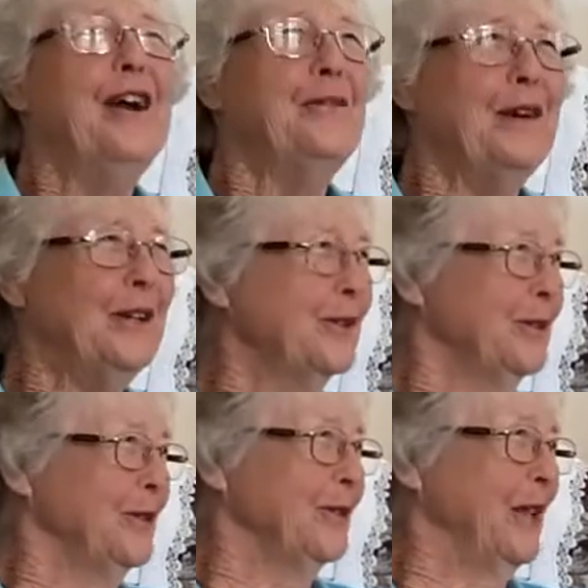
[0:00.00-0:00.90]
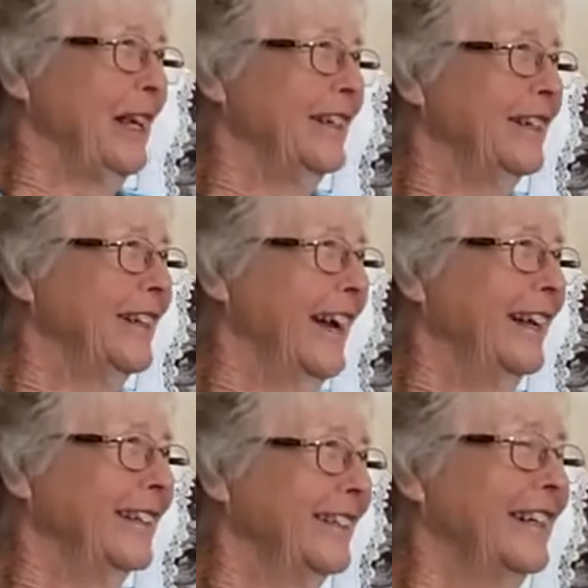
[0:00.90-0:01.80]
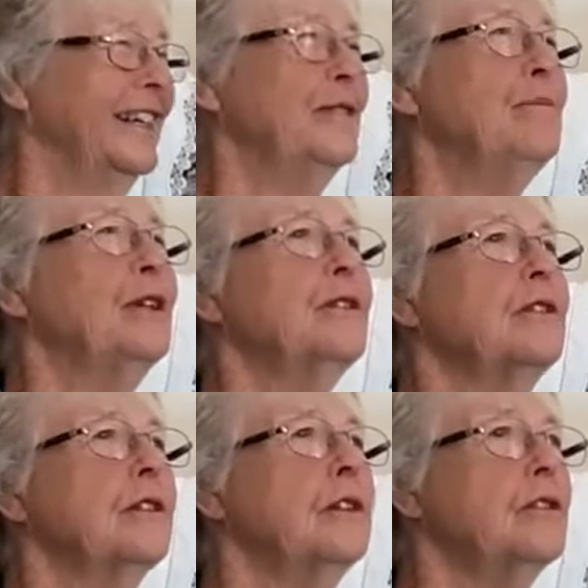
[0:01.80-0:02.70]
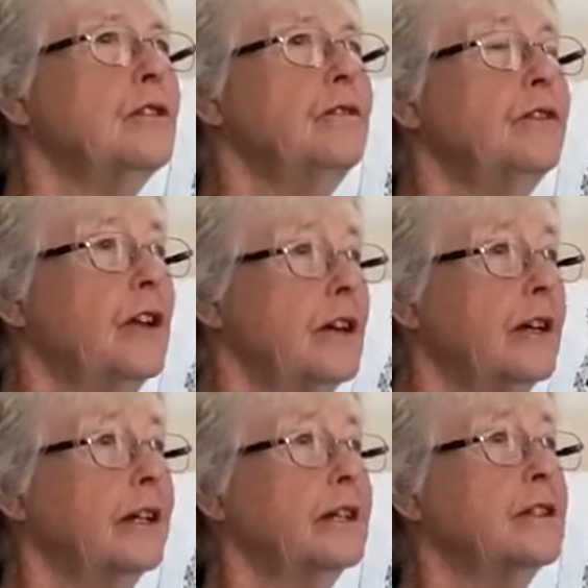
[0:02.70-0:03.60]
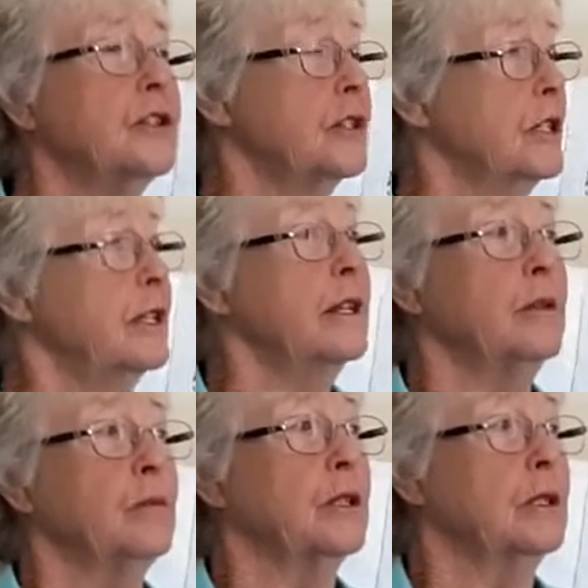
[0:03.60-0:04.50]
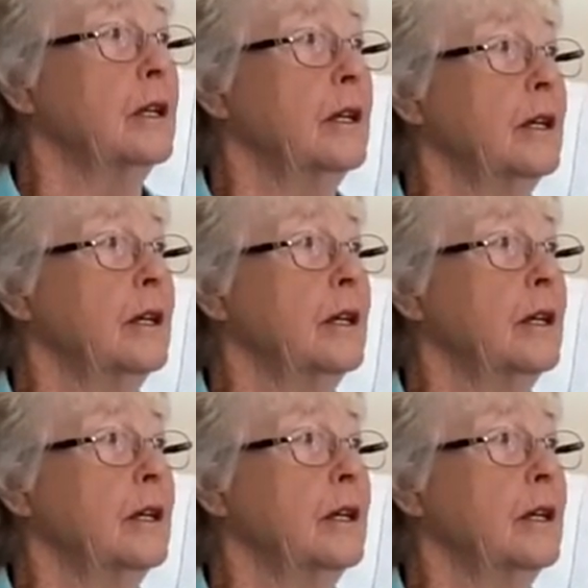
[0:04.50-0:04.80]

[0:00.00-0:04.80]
We could do that in Adelaide, because the cost of flying to Sydney then was